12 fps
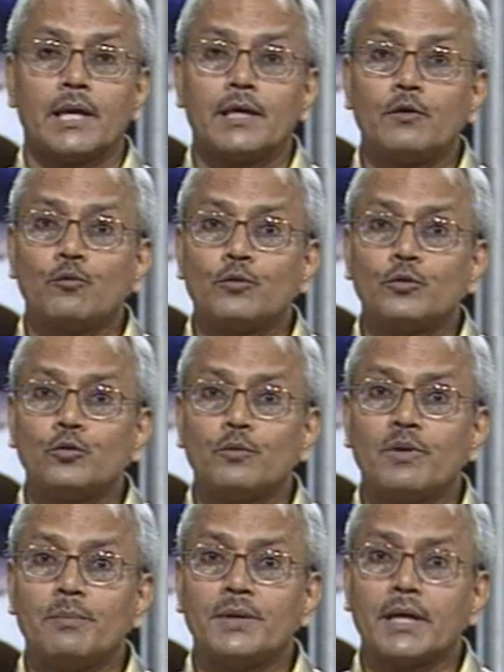you
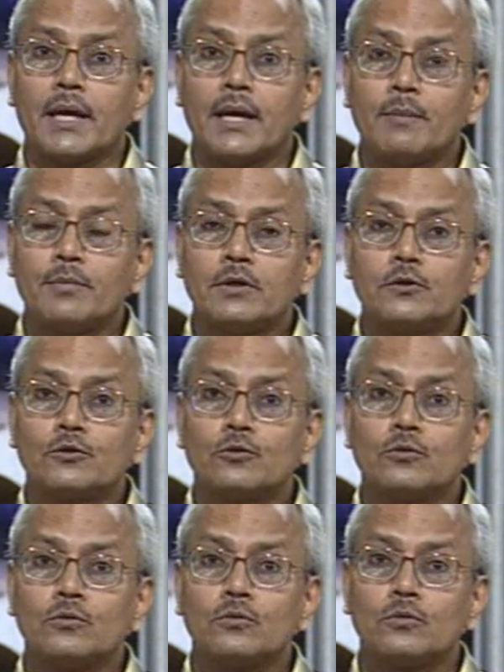will be able
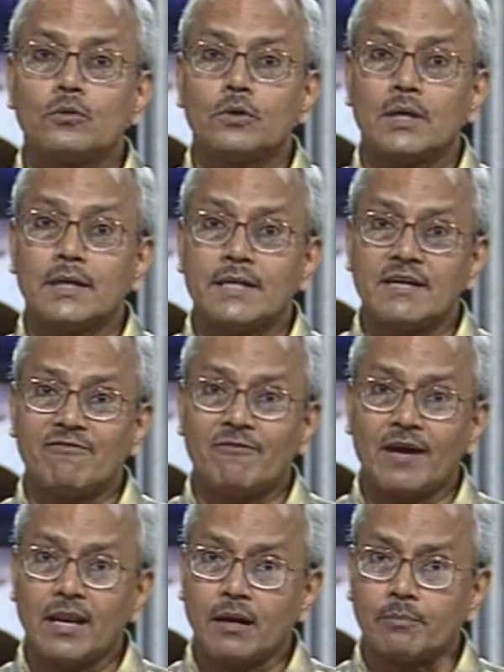to
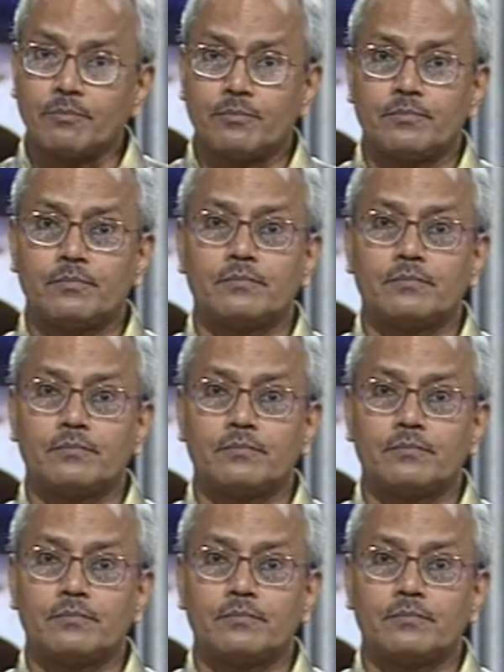develop